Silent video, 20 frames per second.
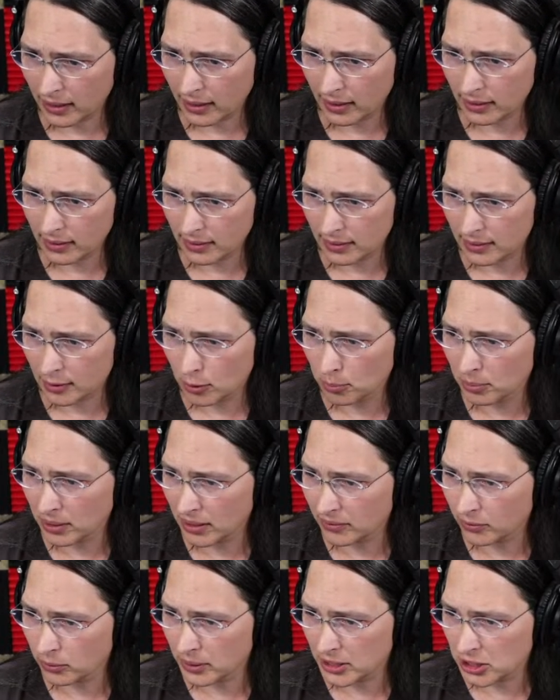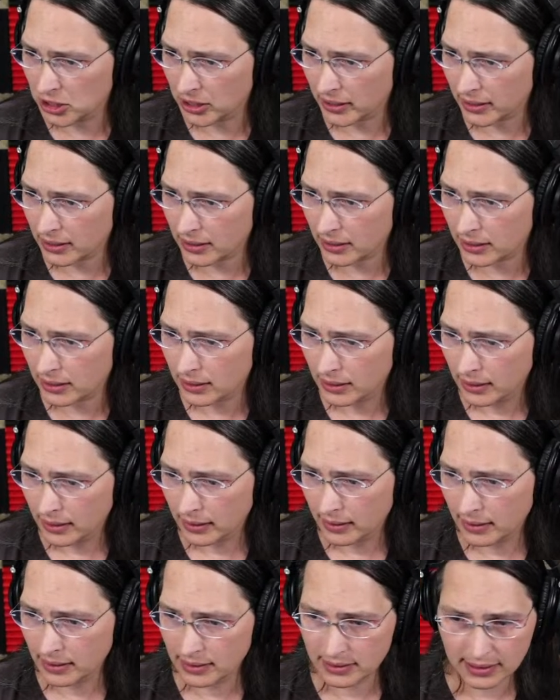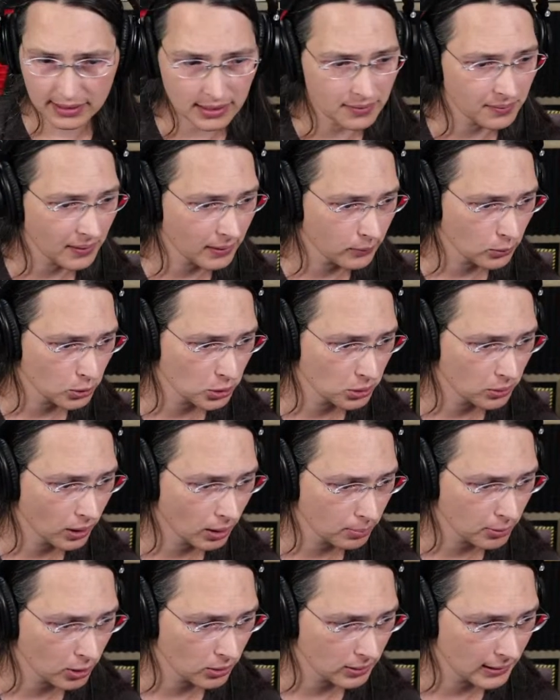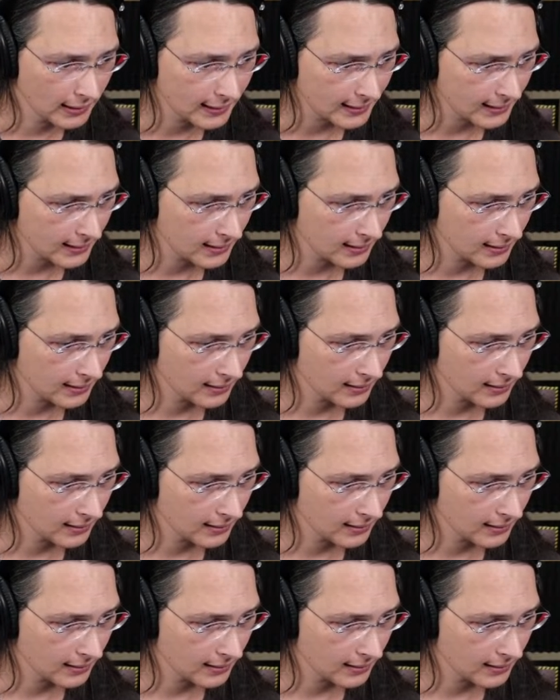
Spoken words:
but if we check the 6502 opcode list,